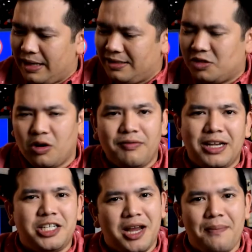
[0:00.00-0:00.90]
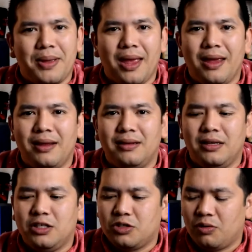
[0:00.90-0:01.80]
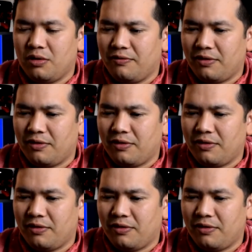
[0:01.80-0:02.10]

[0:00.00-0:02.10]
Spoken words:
It's sort of like champagne, it's sort of